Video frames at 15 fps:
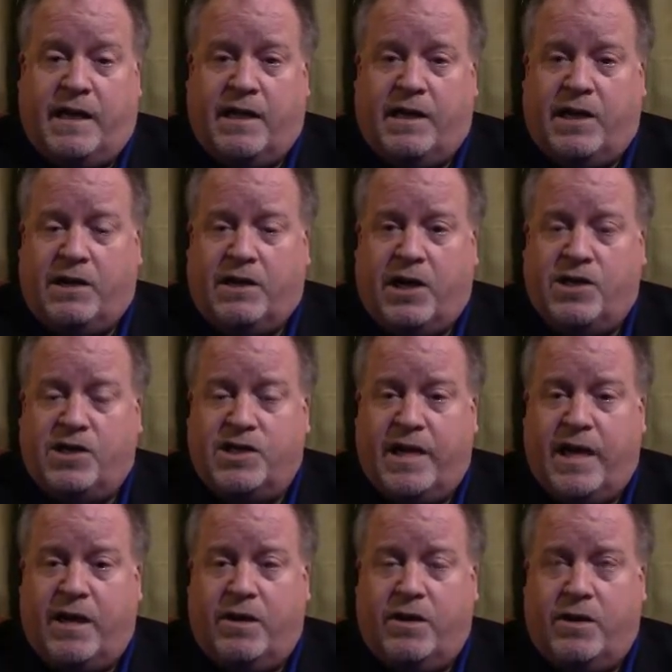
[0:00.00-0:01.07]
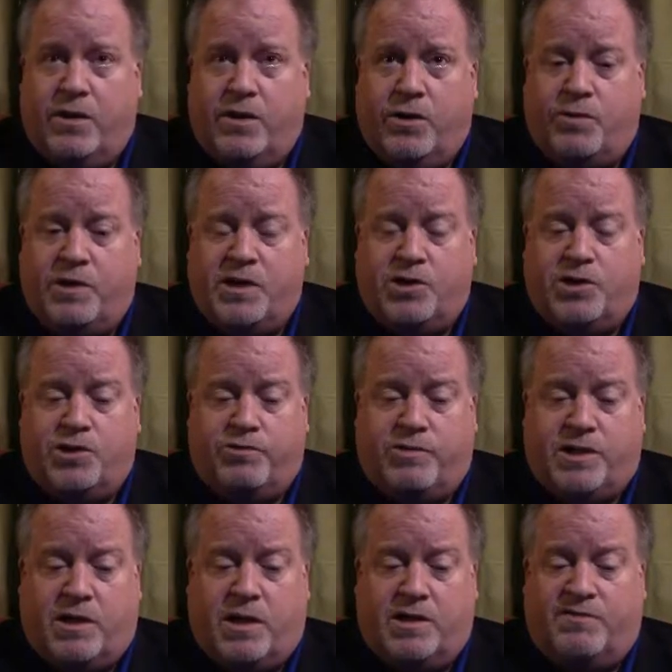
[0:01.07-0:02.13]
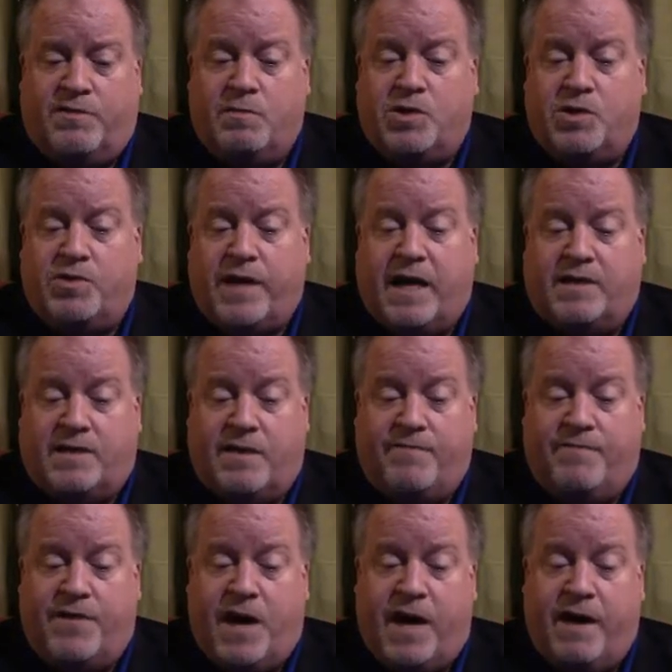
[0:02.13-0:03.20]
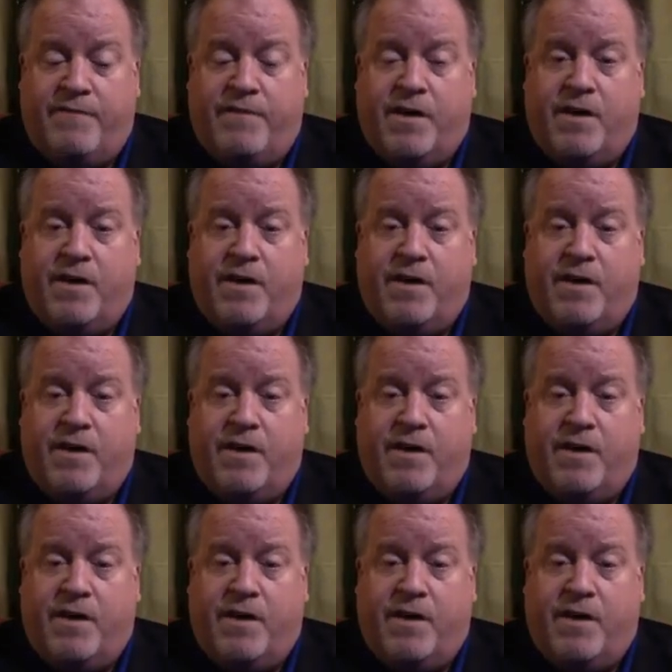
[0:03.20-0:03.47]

large scale research results from 2005,